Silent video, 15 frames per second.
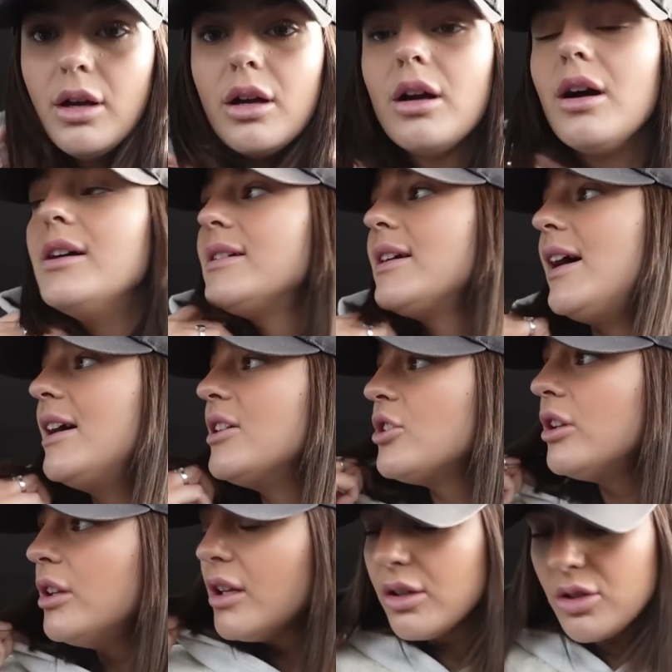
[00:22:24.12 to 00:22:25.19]
Guys, I actually
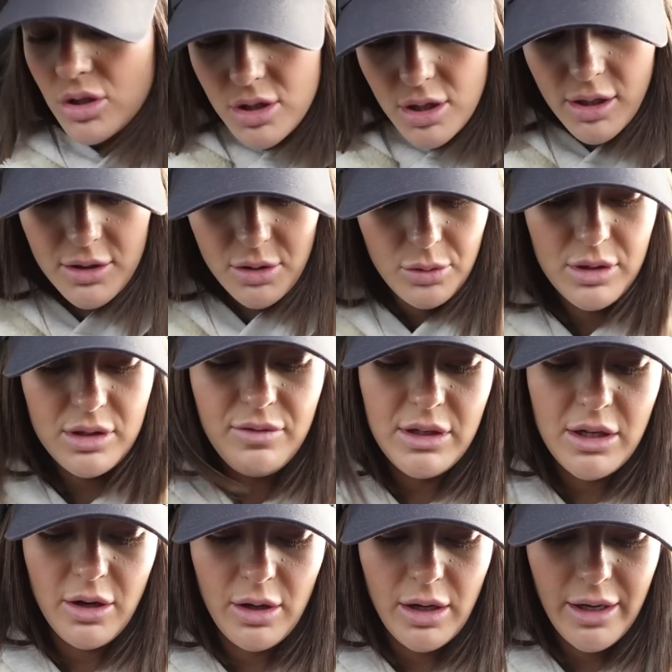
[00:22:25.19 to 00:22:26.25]
think I should title this
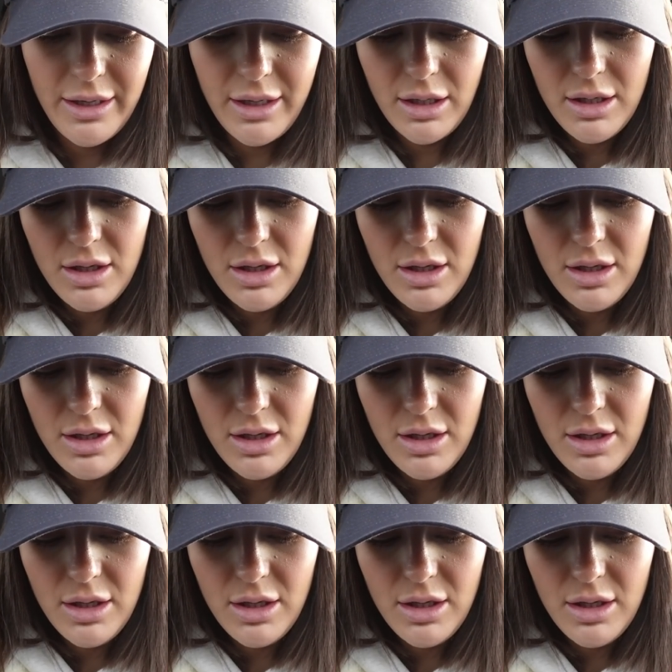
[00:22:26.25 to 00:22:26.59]
video like,